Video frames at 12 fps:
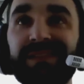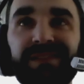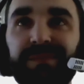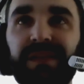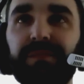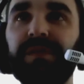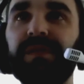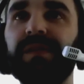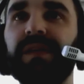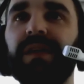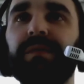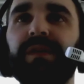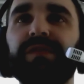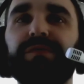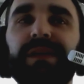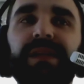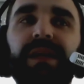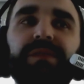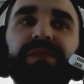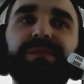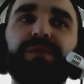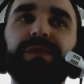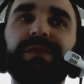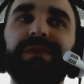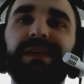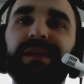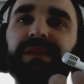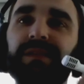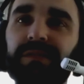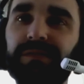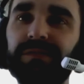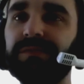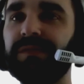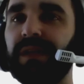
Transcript: maybe, because right now it's more technical.